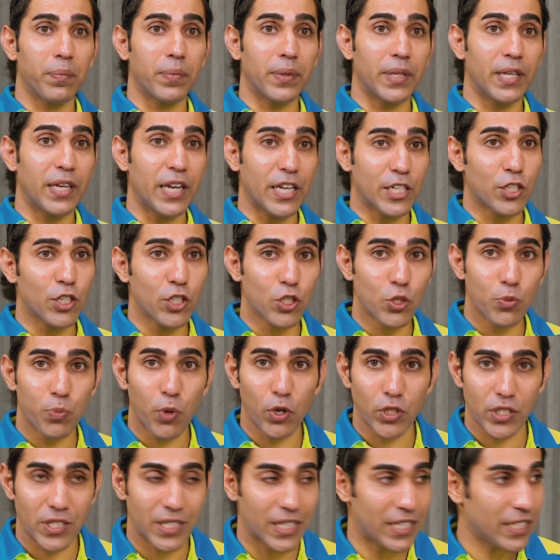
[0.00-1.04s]
The National
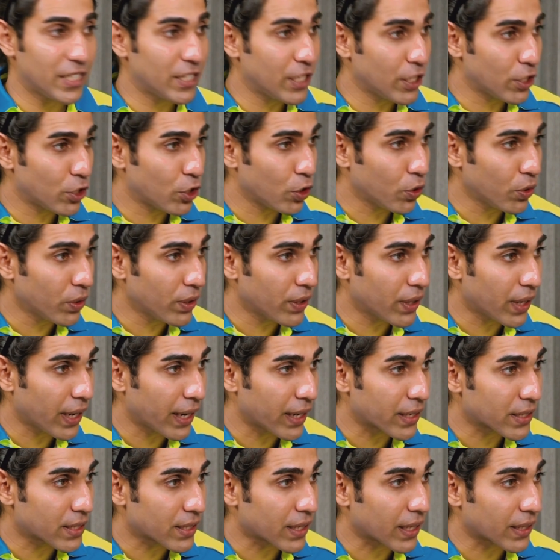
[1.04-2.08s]
Sports Institute
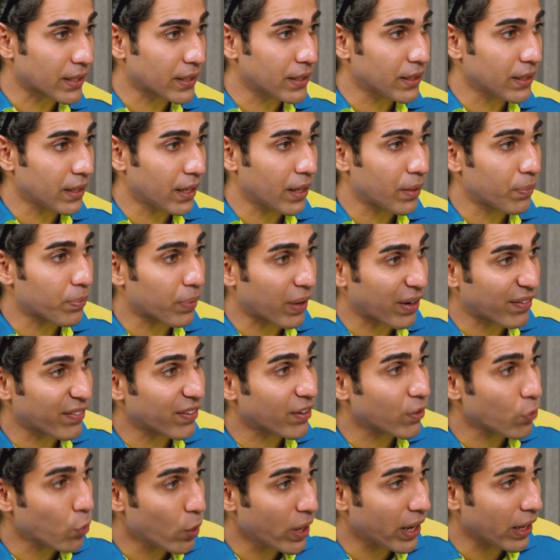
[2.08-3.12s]
has started a
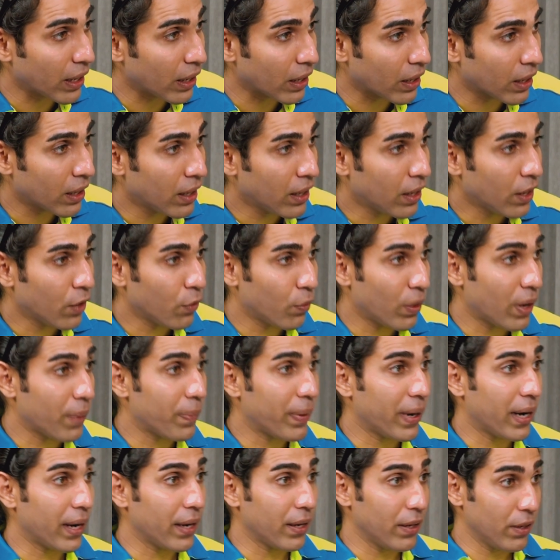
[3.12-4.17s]
private wing,
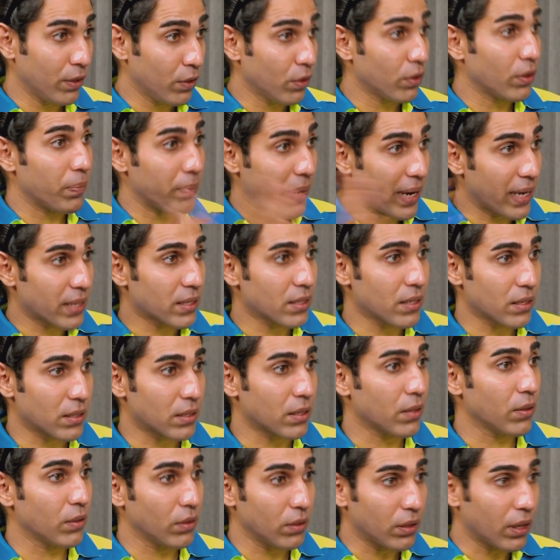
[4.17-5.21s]
whereby the masses,
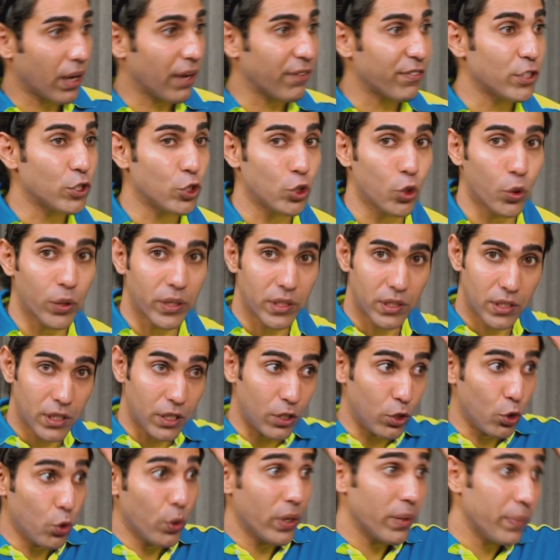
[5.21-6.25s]
the average Joe and
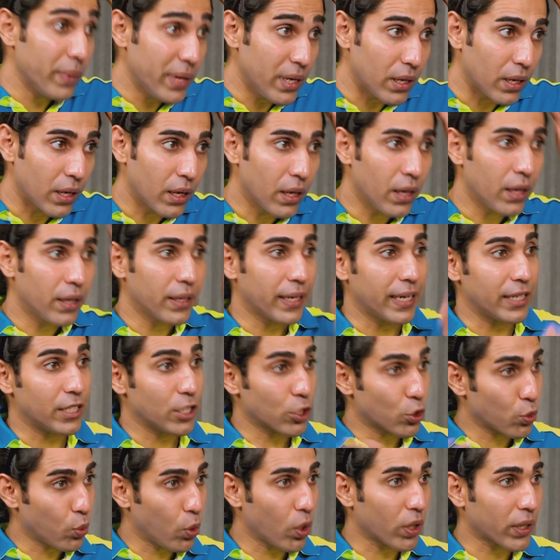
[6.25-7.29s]
Jane, you and me, can
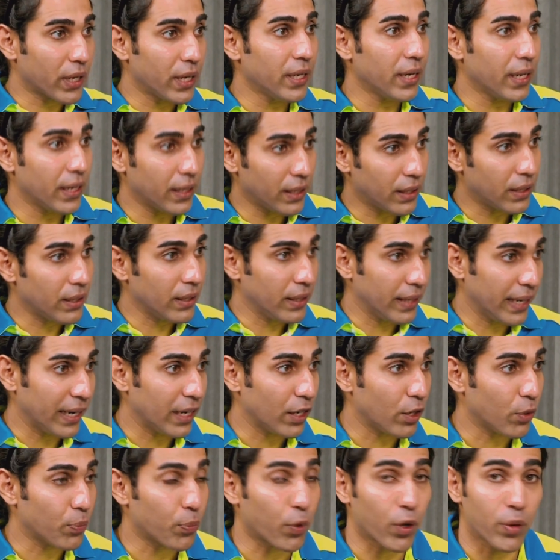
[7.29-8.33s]
just walk in and get
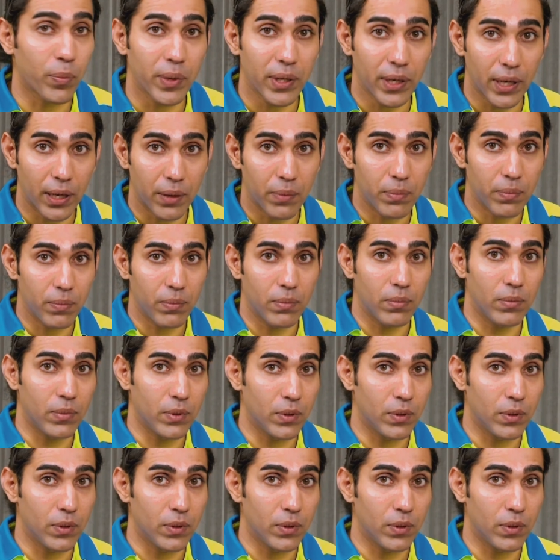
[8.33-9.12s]
an appointment, and